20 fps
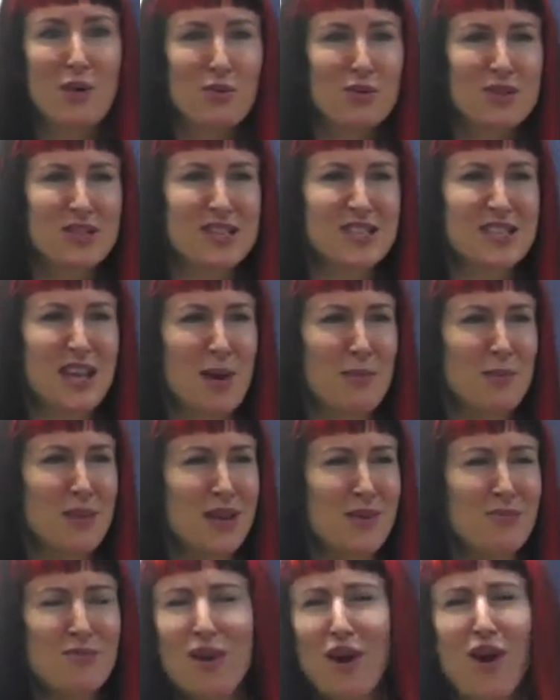What does that
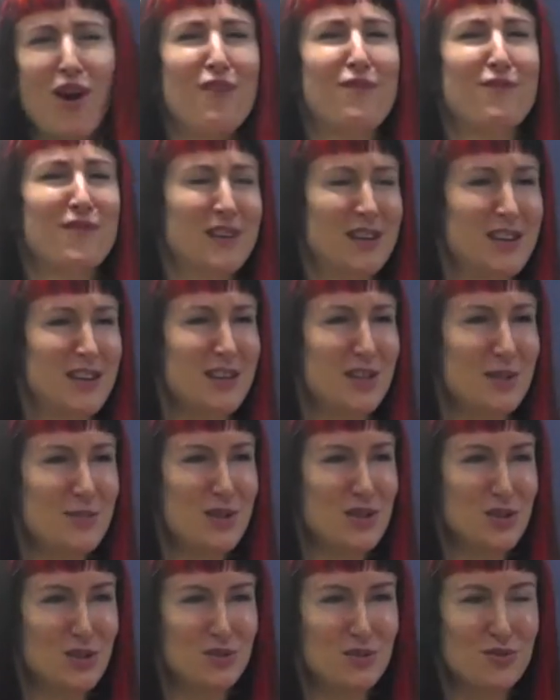mean, perfectly in the
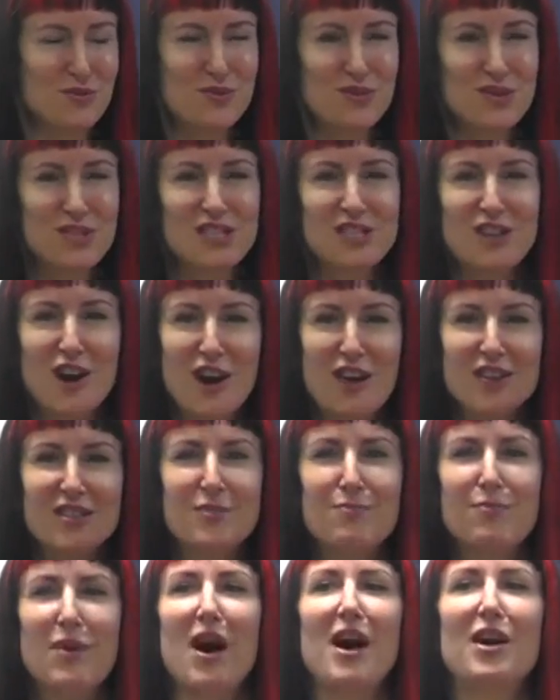middle? For a start, it's
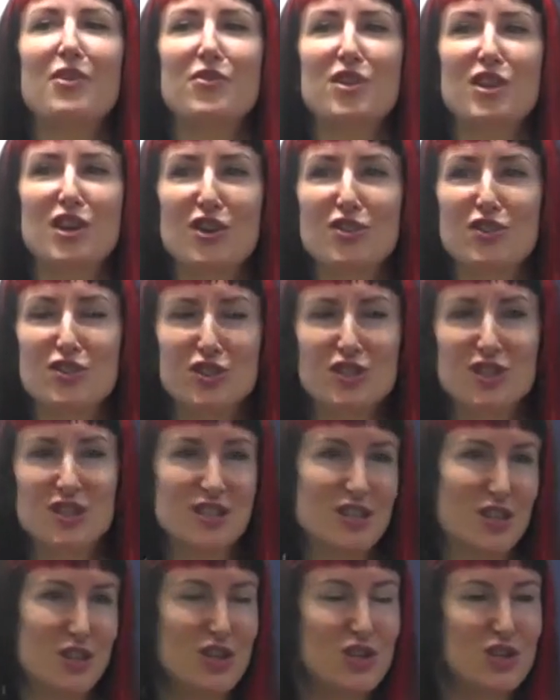a binary notion that
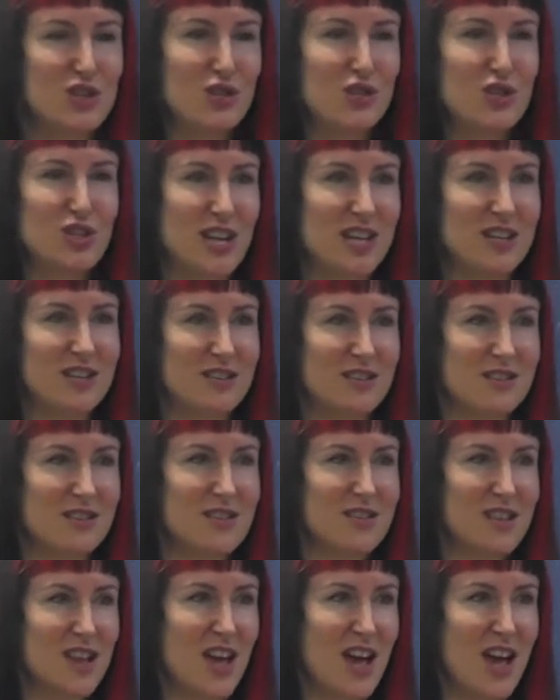there's only two
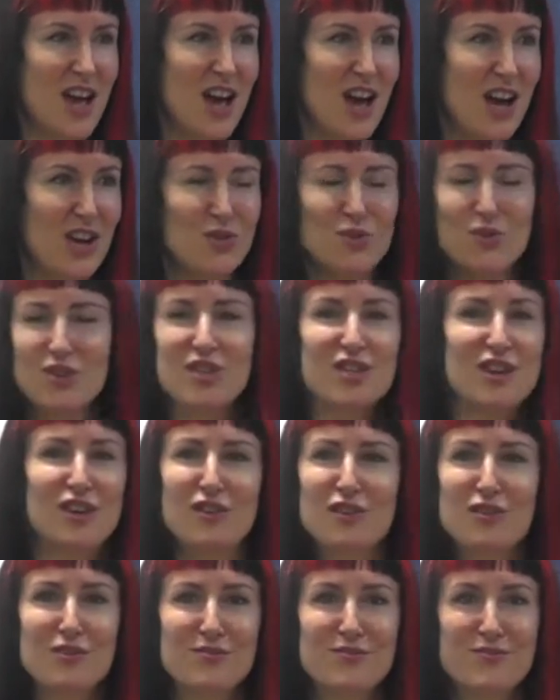genders. And
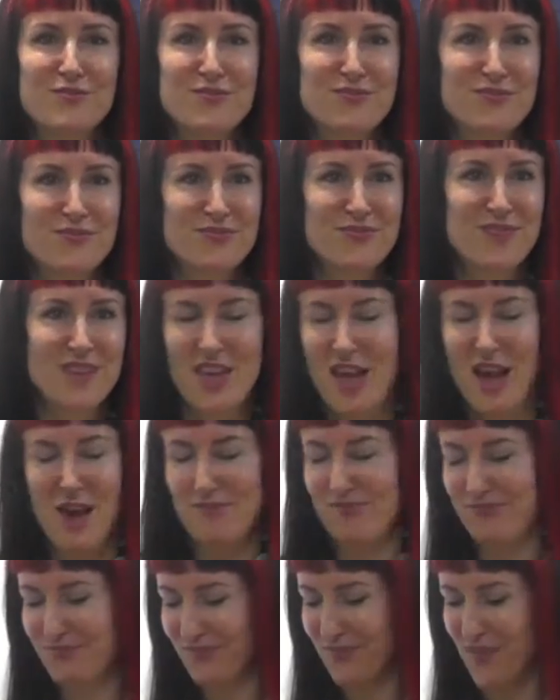also, yeah,
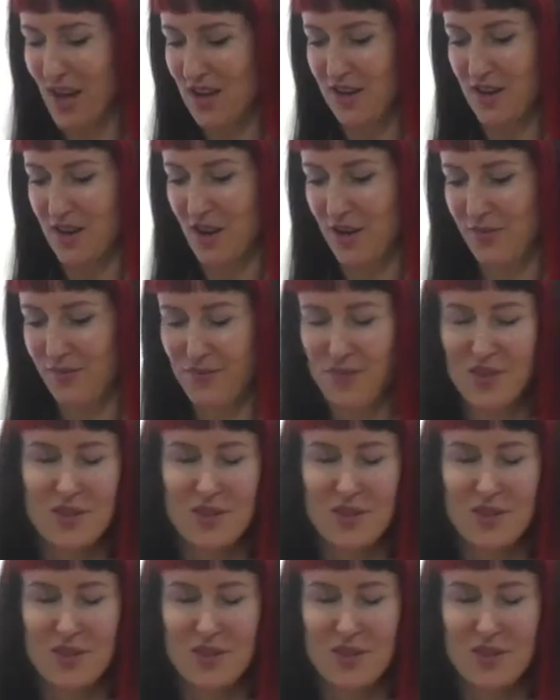I don't know.